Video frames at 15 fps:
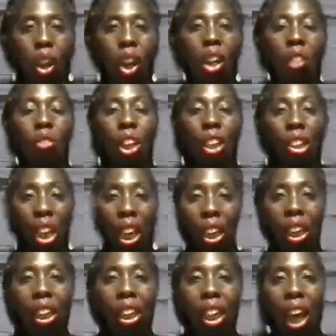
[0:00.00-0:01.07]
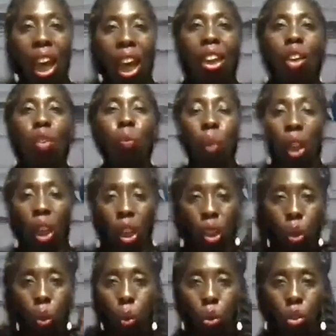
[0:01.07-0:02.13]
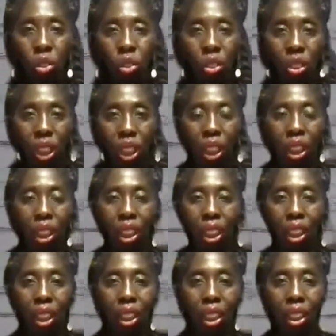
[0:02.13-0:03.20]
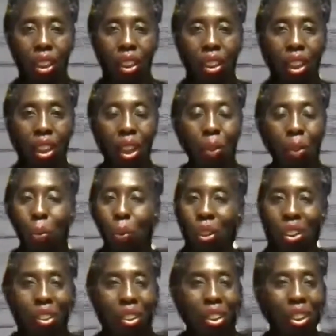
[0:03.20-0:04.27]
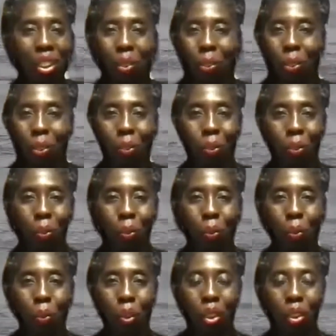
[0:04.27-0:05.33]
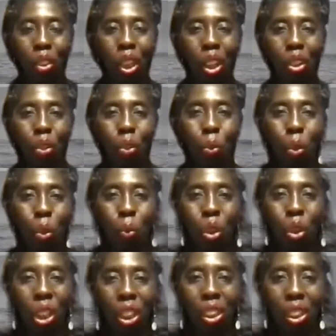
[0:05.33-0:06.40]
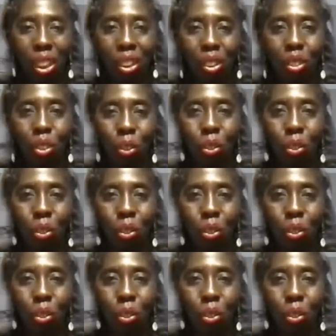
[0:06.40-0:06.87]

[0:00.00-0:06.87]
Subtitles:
They take a lot of pollutants in, and what do? They do what we need to do.